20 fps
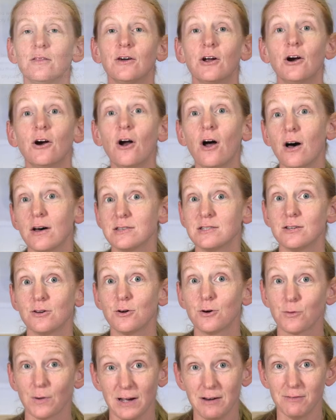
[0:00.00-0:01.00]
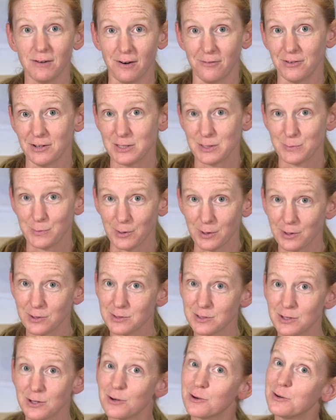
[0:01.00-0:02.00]
There are also great reference
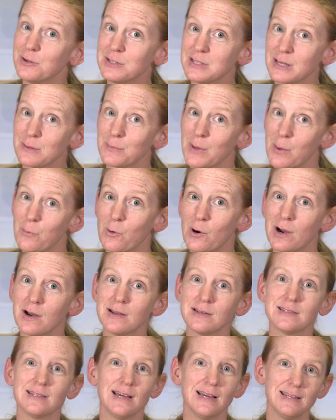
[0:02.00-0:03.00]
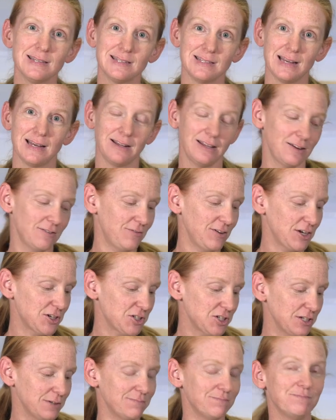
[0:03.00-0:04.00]
books, cruising memoirs, and sailing
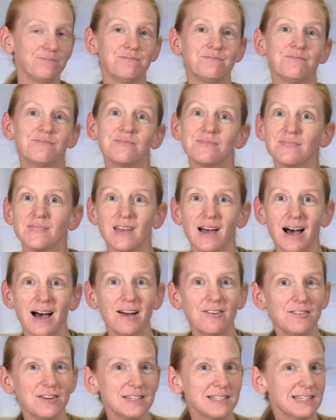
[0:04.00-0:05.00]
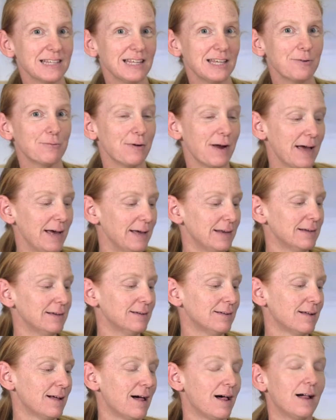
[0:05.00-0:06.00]
fiction. I recently
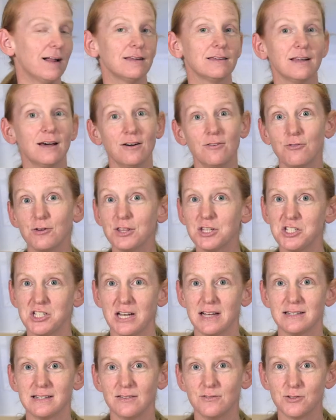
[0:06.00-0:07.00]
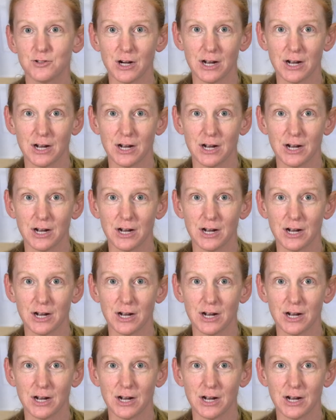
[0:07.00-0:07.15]
read Love with a Chance of